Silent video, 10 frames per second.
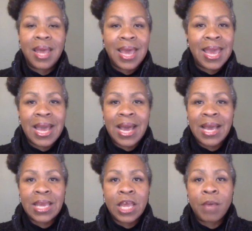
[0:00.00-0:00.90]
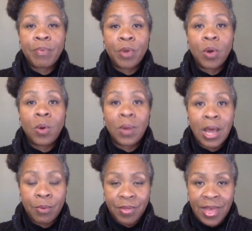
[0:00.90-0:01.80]
AI can help you a whole
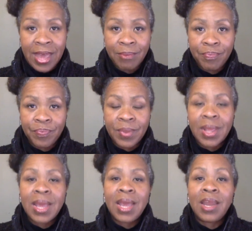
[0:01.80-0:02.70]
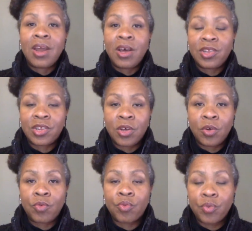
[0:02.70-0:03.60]
lot with that. And
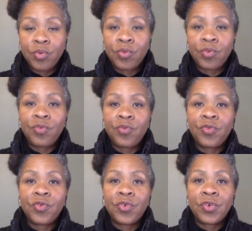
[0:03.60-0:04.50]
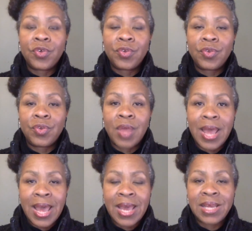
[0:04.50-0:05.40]
also, Groove
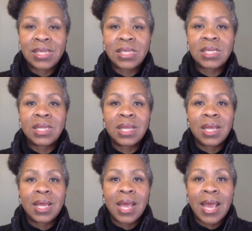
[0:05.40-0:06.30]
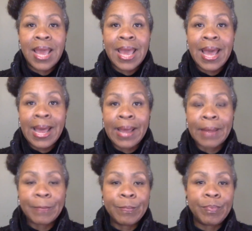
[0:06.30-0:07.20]
has AI.
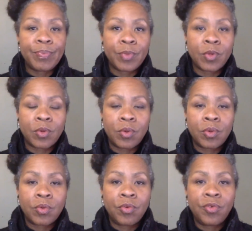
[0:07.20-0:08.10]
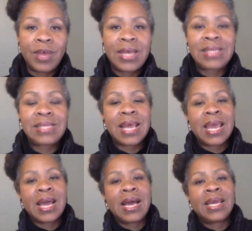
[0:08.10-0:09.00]
Groove has
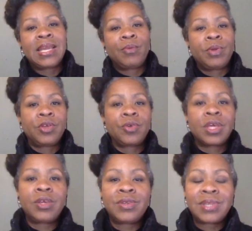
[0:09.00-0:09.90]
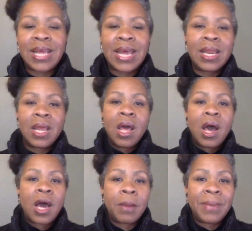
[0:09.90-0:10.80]
AI in it where you can use that.
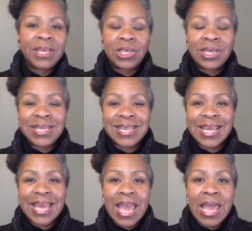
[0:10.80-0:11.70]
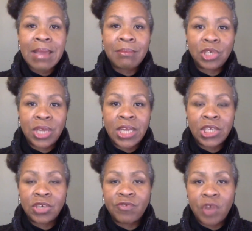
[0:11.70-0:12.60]
Automation is a game
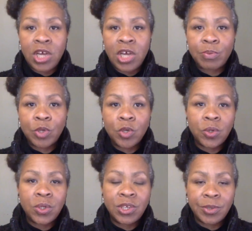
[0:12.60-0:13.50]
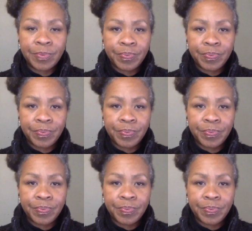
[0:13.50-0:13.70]
changer for entrepreneurs.